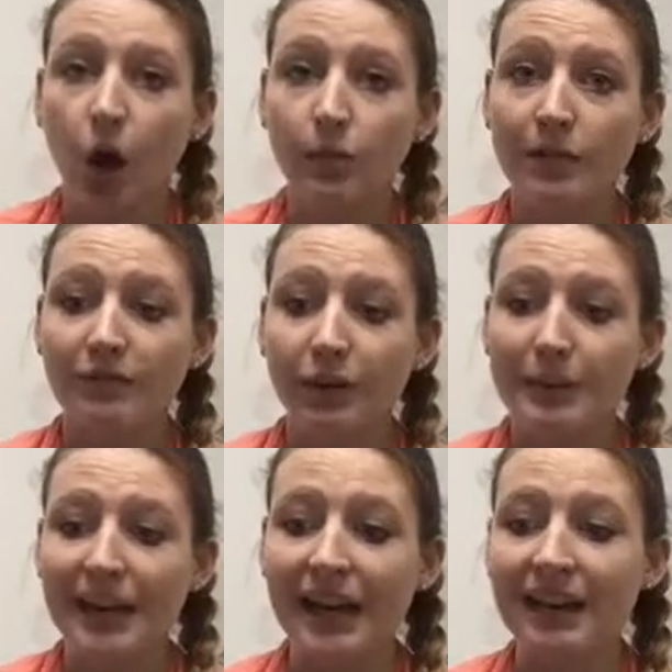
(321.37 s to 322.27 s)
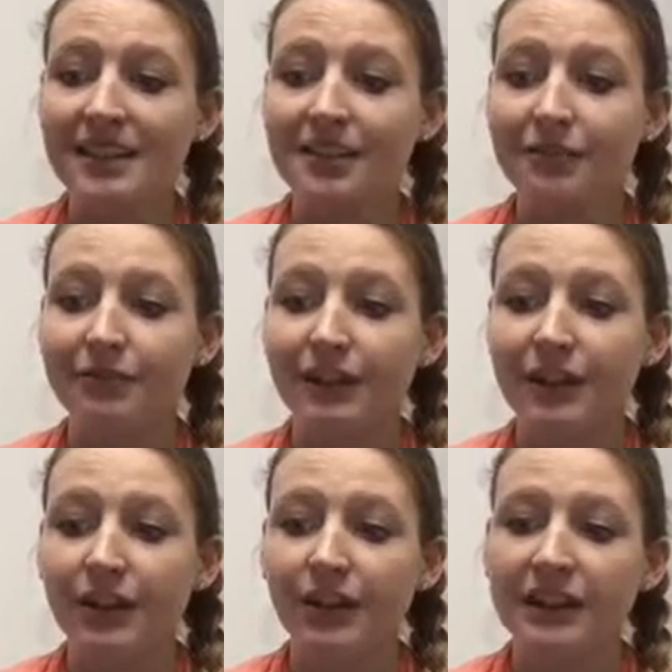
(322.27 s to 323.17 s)
Homophobia is a
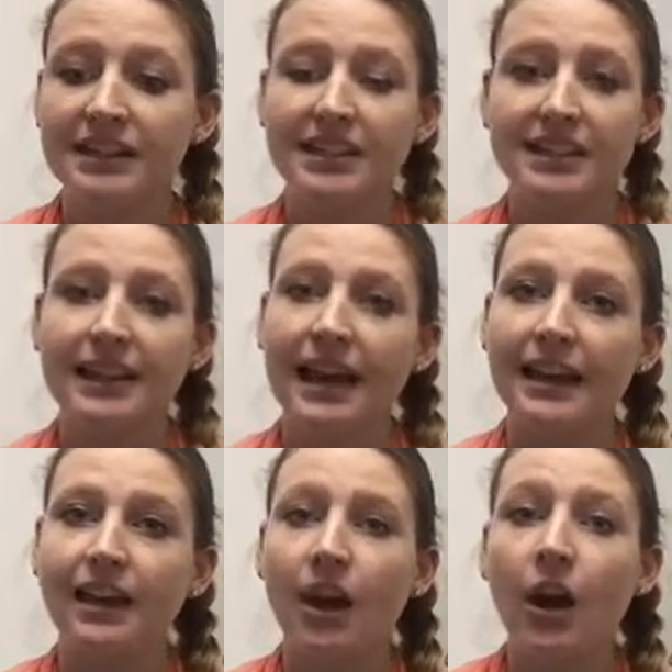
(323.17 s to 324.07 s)
fear, dislike,